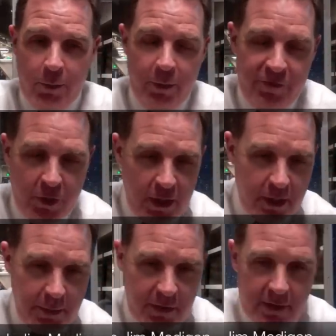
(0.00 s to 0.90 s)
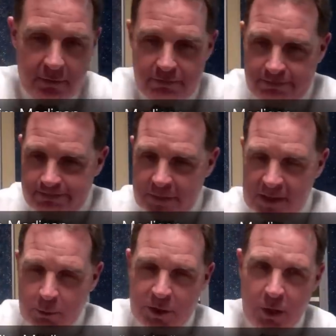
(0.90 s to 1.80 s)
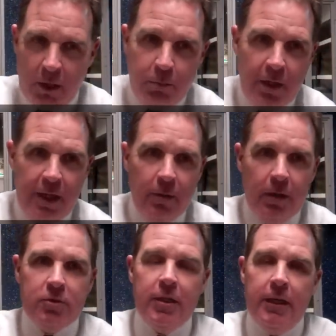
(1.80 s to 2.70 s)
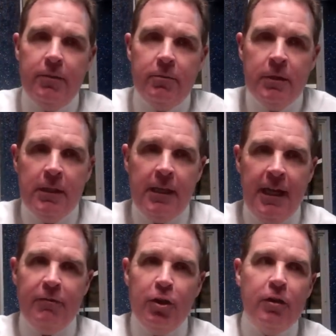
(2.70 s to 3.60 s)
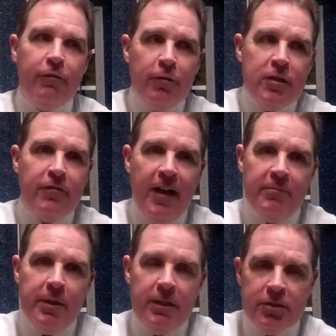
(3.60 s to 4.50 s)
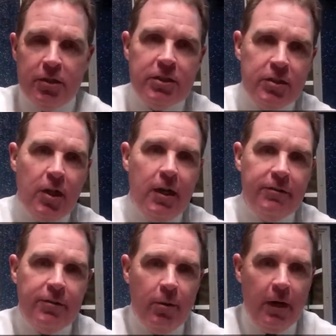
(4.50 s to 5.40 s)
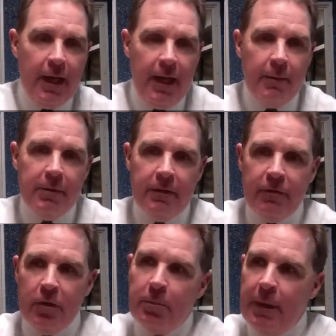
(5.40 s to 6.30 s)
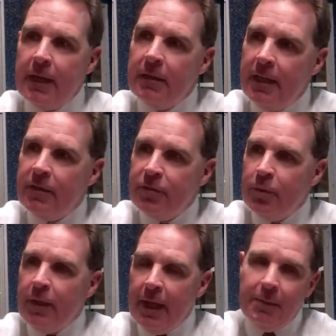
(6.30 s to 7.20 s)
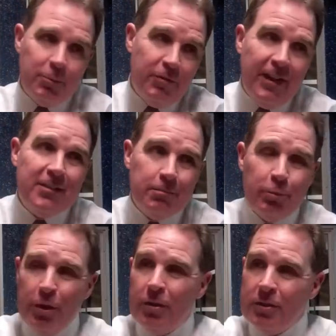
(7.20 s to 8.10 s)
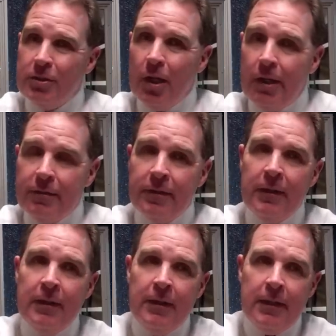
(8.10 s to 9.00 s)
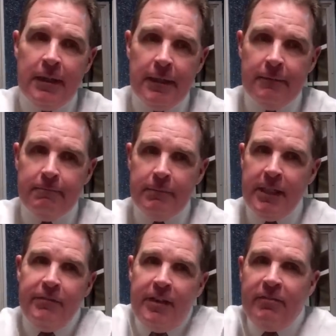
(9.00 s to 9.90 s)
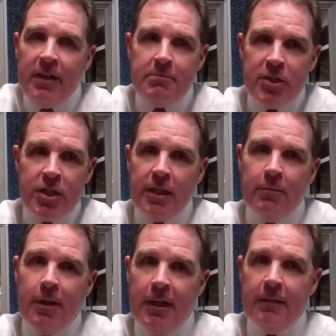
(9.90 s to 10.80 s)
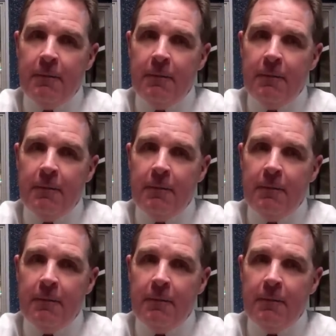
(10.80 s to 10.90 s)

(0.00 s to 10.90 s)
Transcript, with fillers: we've talked about the since we started playing well, trying to have a good first five minutes, good starts to our game. And if you look back the last few games, we've had some pretty good starts, um, even at Michigan where